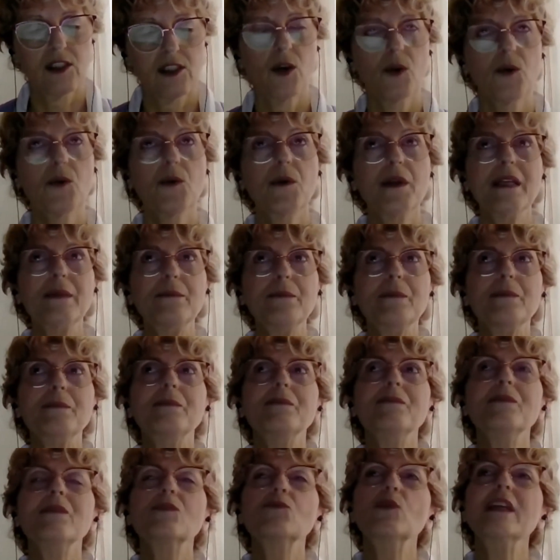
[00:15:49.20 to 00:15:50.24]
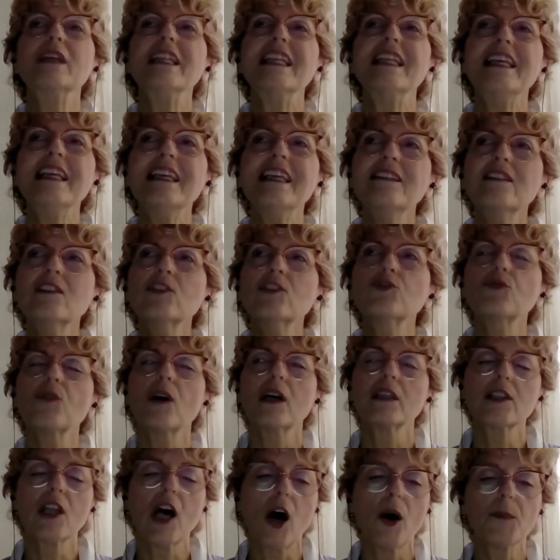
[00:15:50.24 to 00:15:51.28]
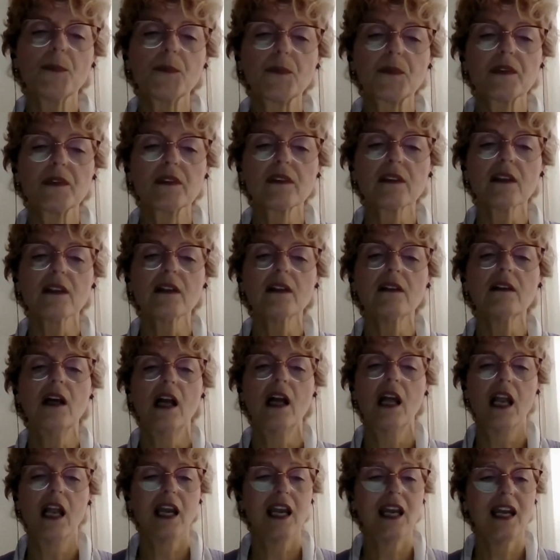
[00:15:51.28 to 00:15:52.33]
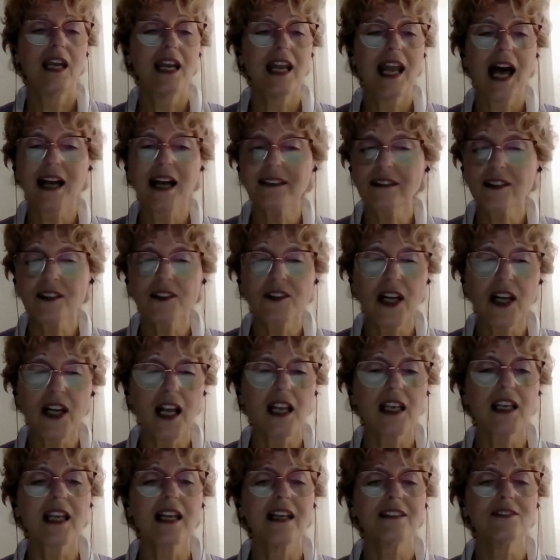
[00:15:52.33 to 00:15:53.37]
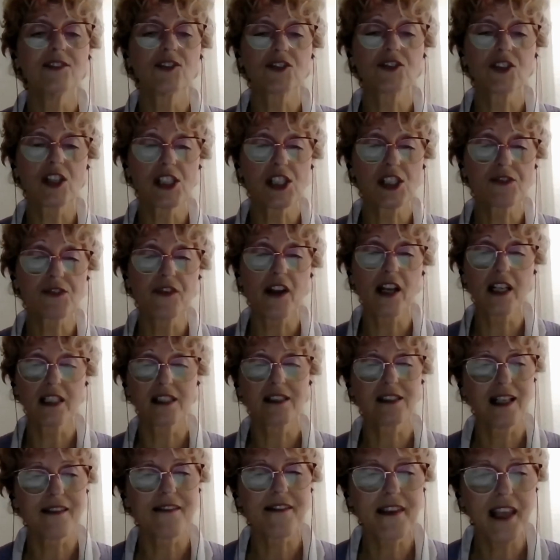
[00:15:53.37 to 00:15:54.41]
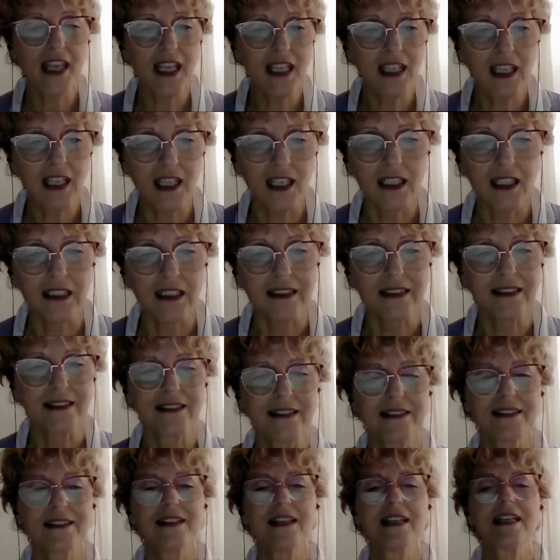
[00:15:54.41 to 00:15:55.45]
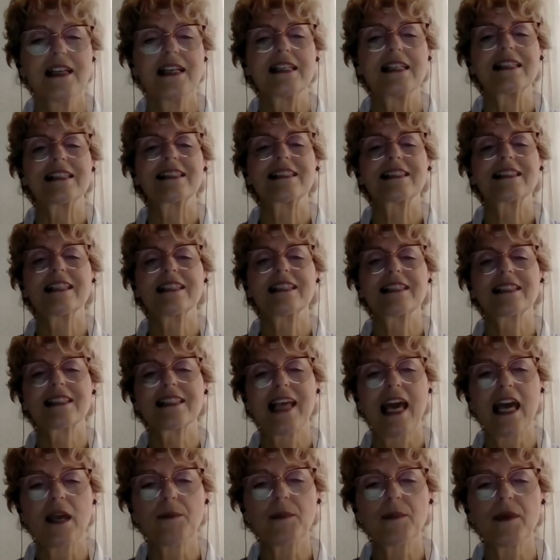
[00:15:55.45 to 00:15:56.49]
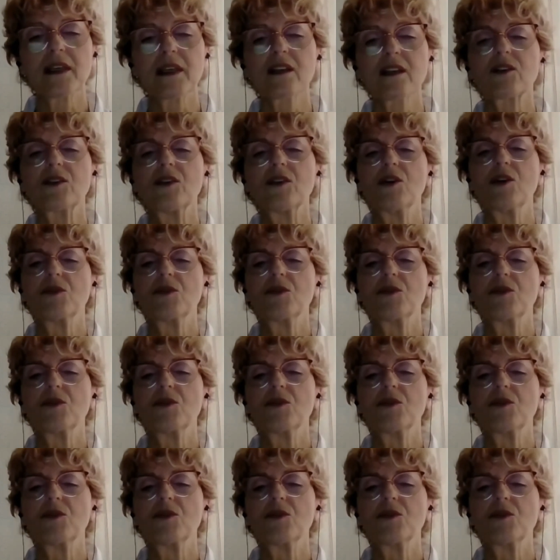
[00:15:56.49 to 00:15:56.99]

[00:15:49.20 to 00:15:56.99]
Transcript: So we need to adopt lateral and transversal thinking, systemic,